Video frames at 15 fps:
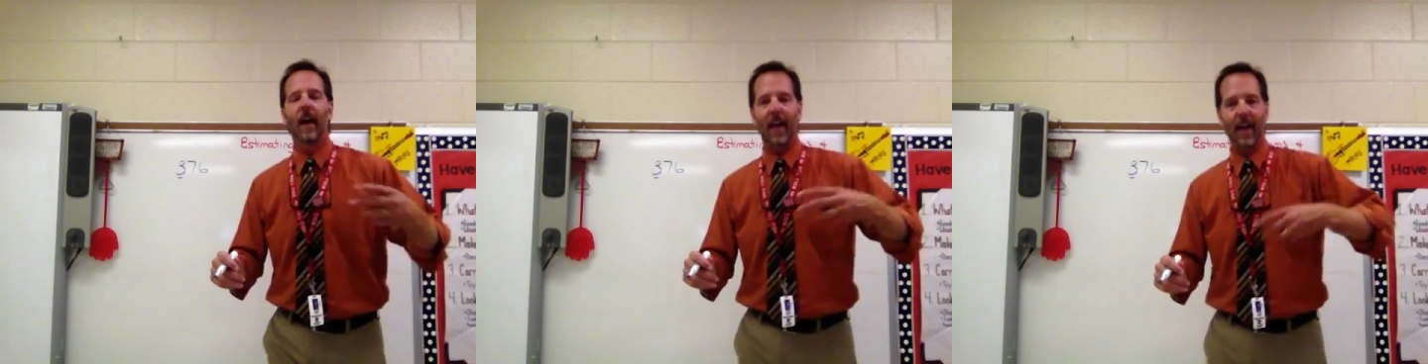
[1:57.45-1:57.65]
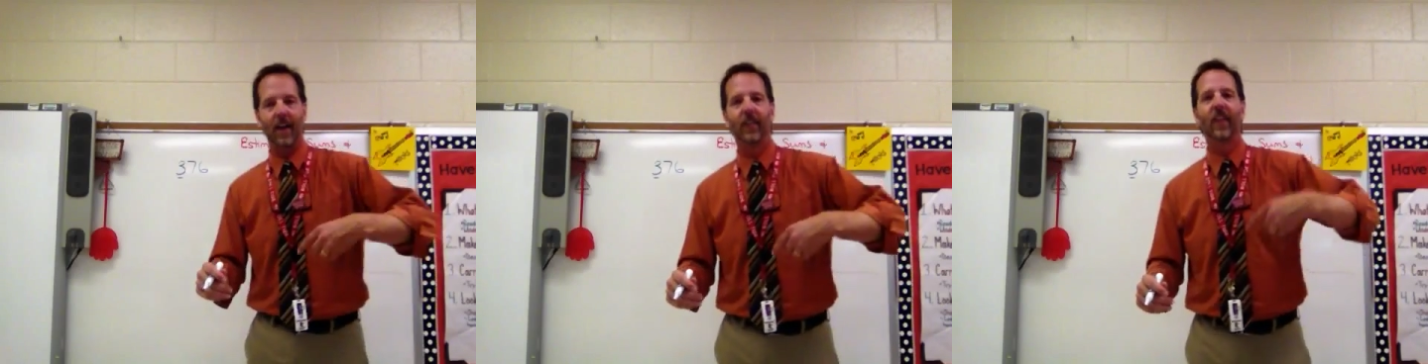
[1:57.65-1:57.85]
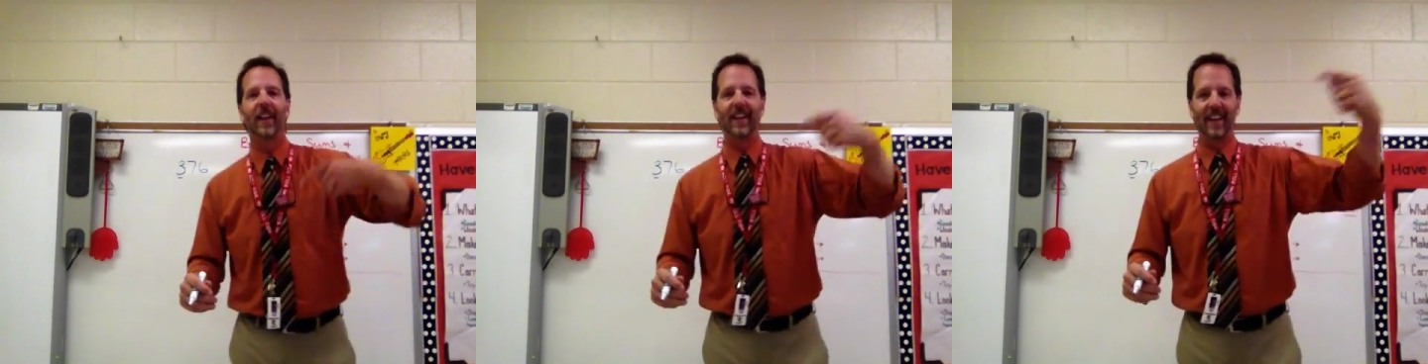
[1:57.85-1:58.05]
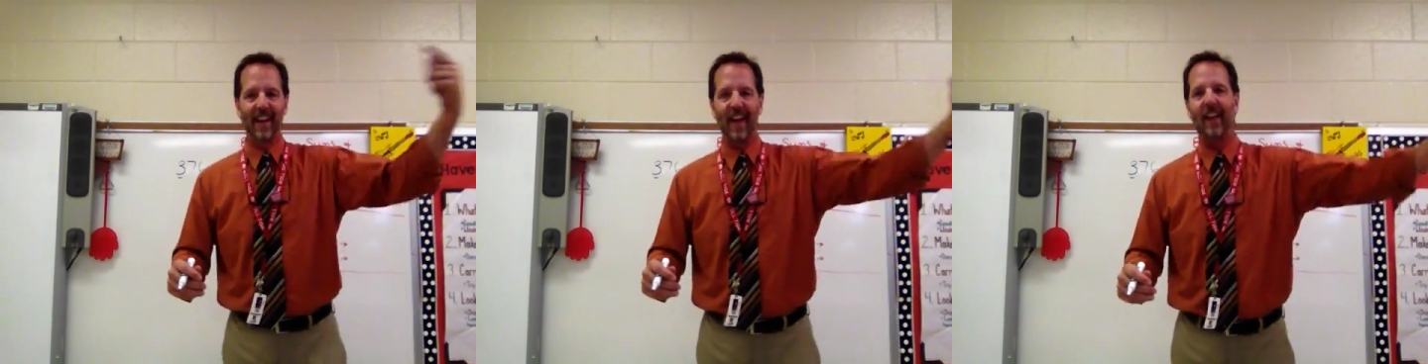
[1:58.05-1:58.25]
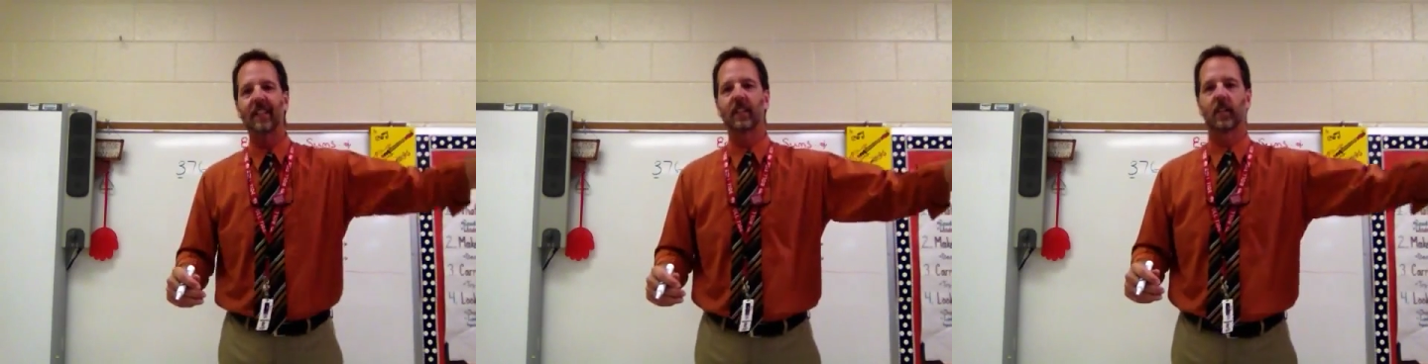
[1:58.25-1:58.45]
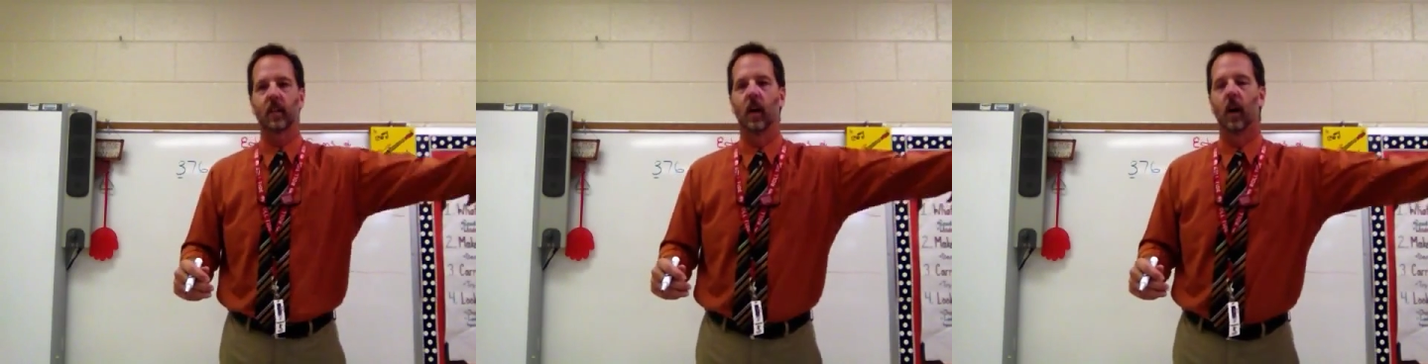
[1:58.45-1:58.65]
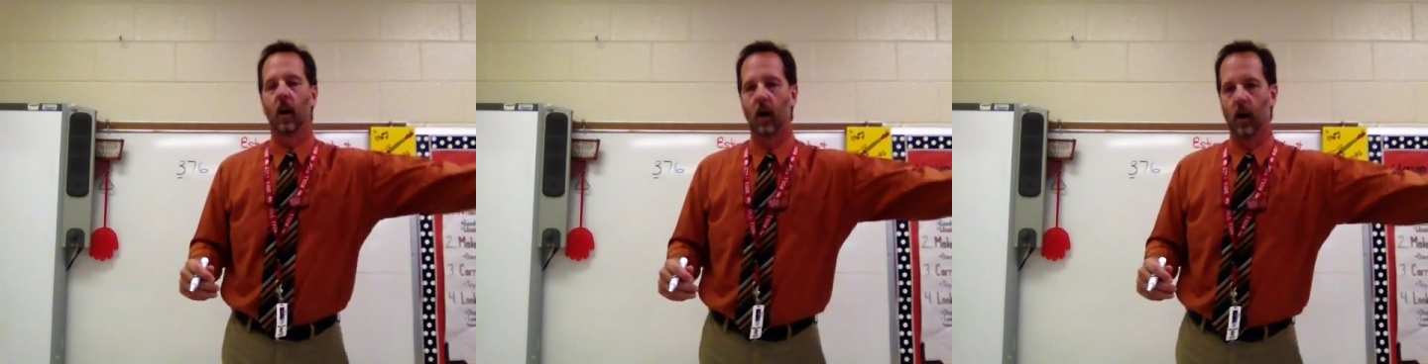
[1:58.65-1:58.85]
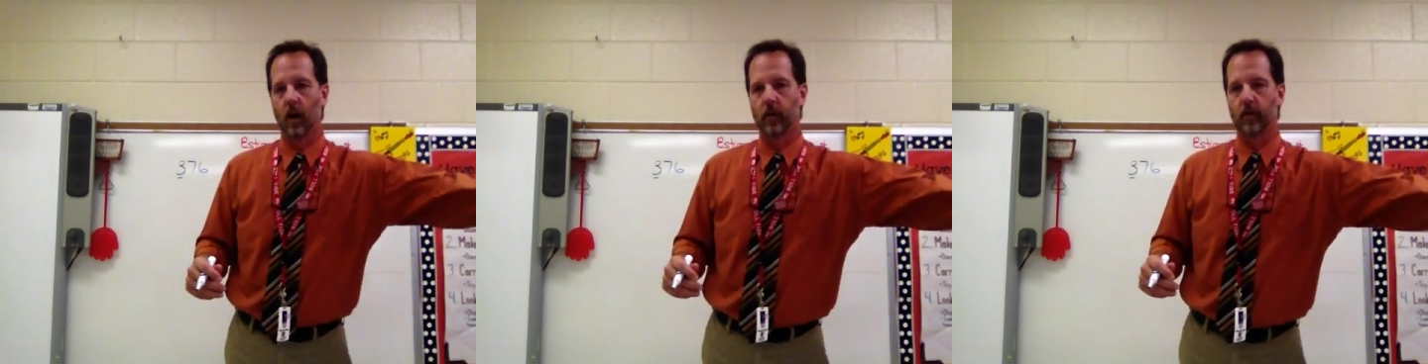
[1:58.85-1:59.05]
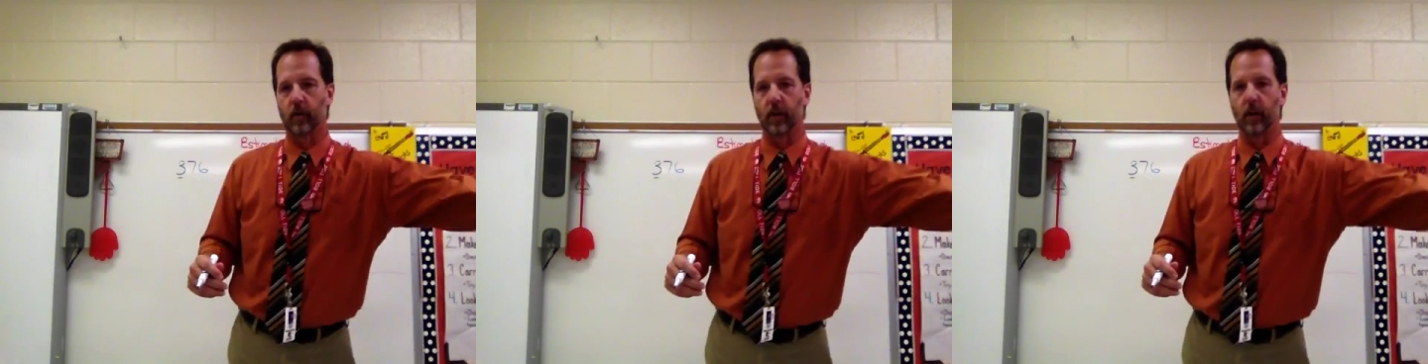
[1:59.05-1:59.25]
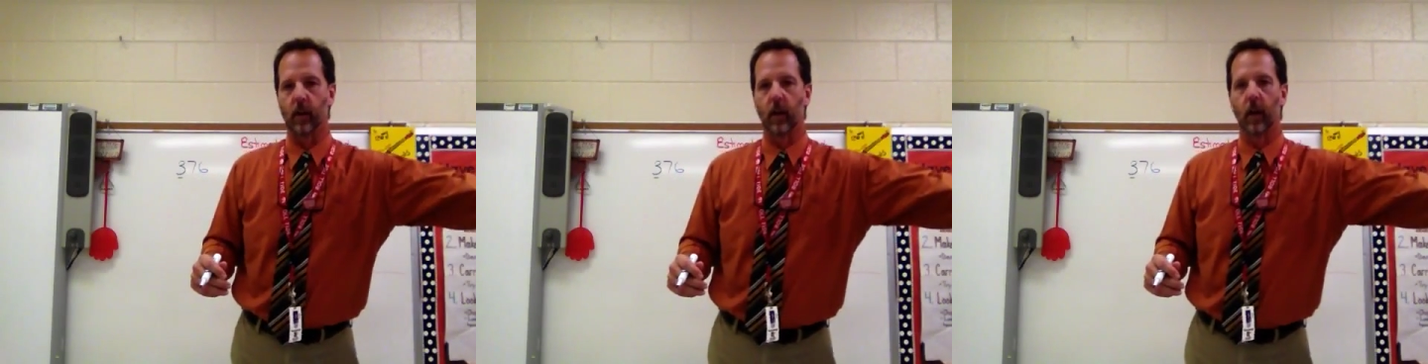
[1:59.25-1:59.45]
and the next 100.